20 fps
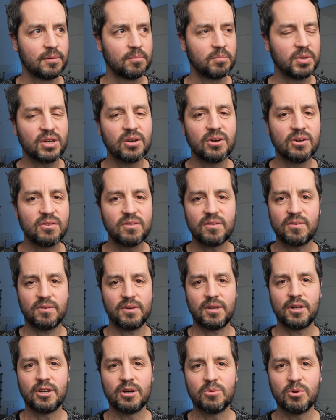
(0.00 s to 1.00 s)
Because,
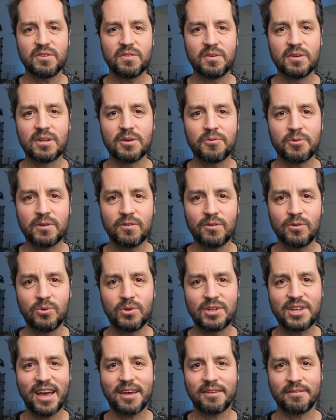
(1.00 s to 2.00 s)
you know, what's the difference to
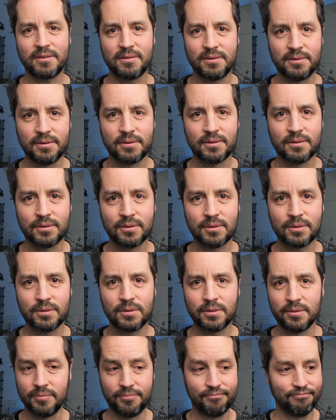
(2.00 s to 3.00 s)
death?
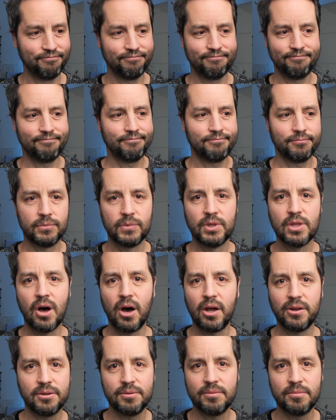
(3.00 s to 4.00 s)

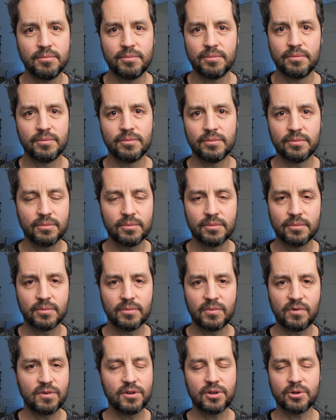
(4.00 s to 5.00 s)
None.
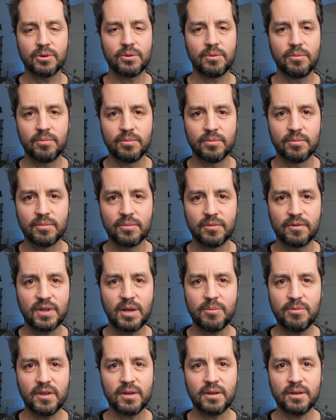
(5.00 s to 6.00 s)
Zero.
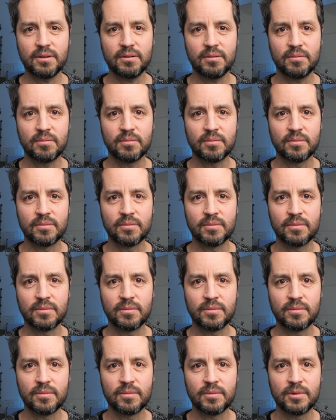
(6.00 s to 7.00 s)
Same thing.
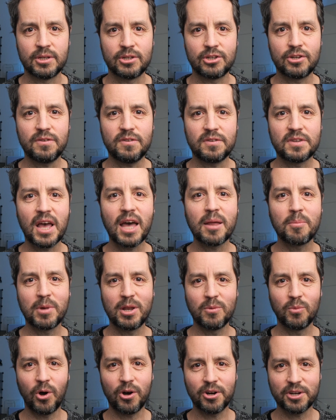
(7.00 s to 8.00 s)
Just dead
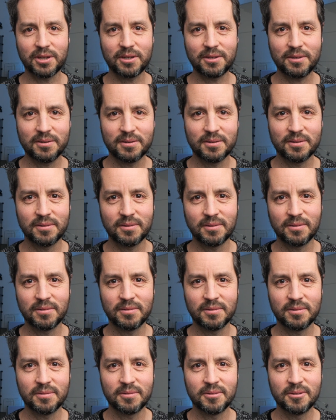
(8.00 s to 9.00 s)
men walking.
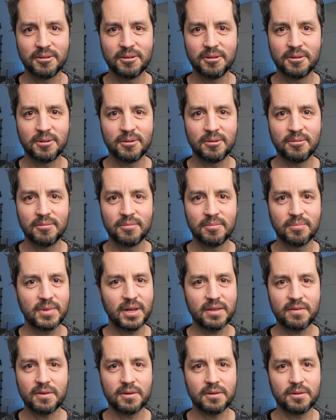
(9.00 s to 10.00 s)

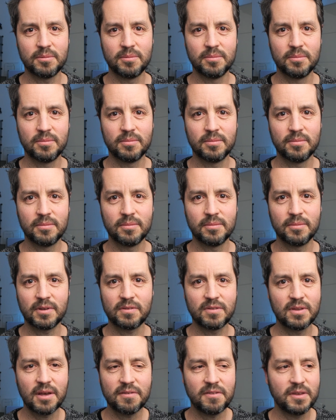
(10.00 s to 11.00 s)
That's it.
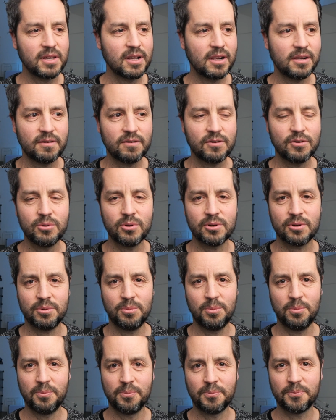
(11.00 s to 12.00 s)
There's nothing else to it.
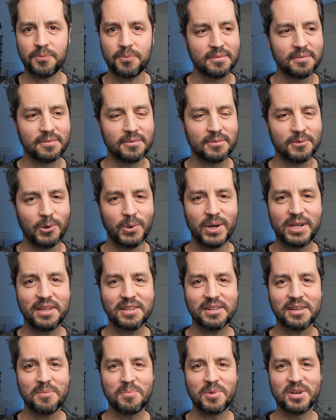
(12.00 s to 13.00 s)
Well,
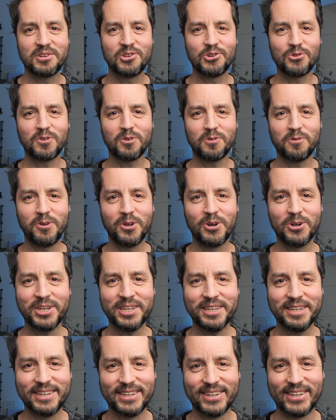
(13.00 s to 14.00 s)
I've got my juices
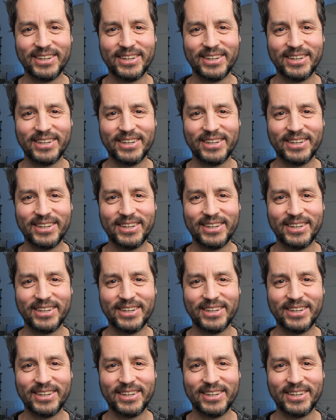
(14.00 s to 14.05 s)
flowing.